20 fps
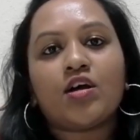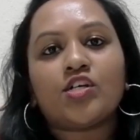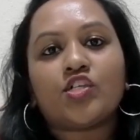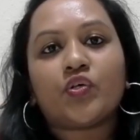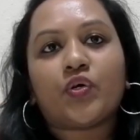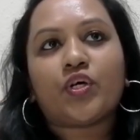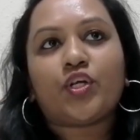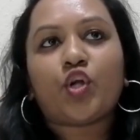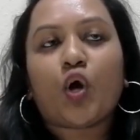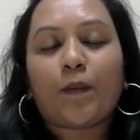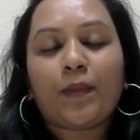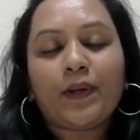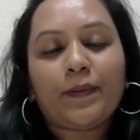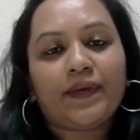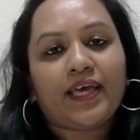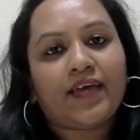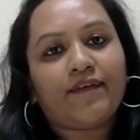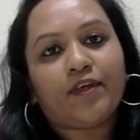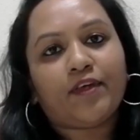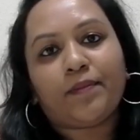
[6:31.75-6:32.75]
So a normal
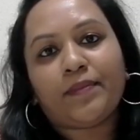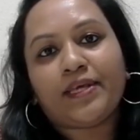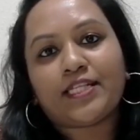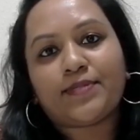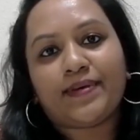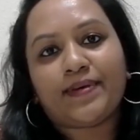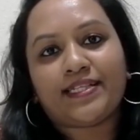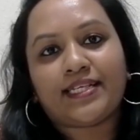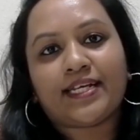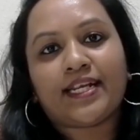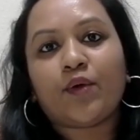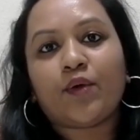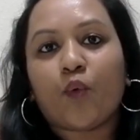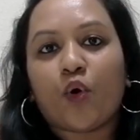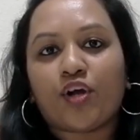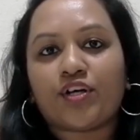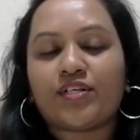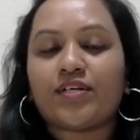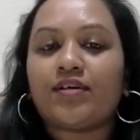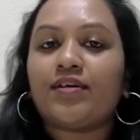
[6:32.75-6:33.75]
behavior means basically
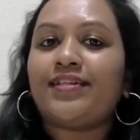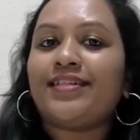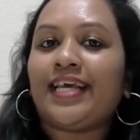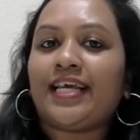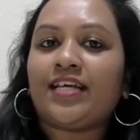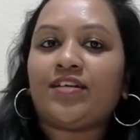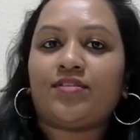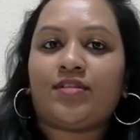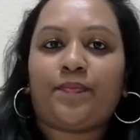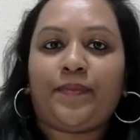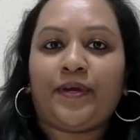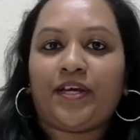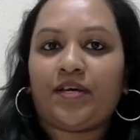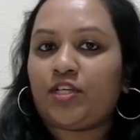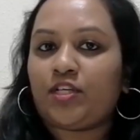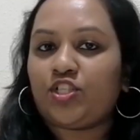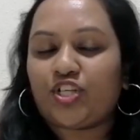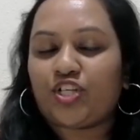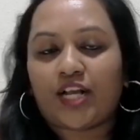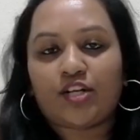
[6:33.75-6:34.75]
what? The
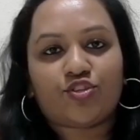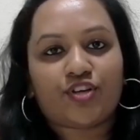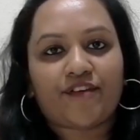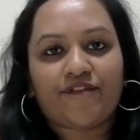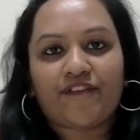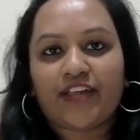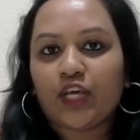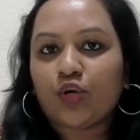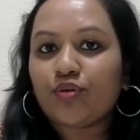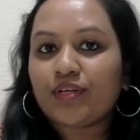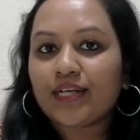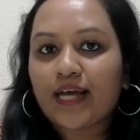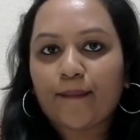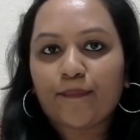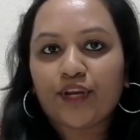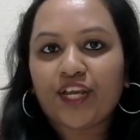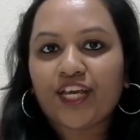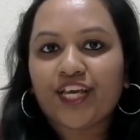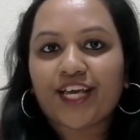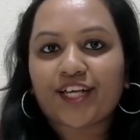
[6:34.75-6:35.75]
child should have very good
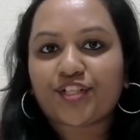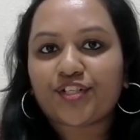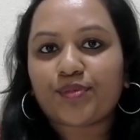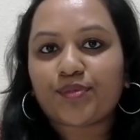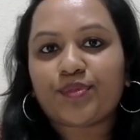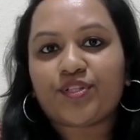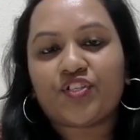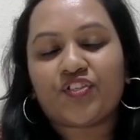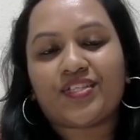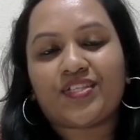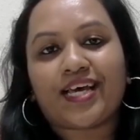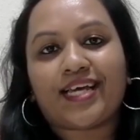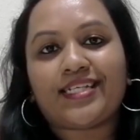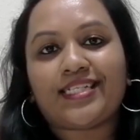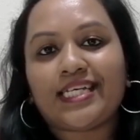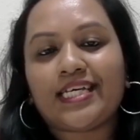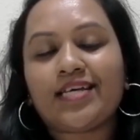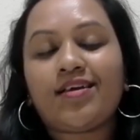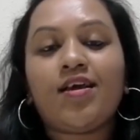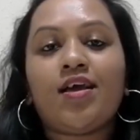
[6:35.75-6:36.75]
communication in
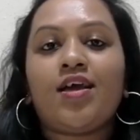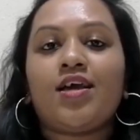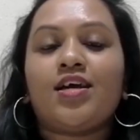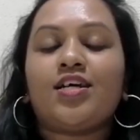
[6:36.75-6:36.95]
society.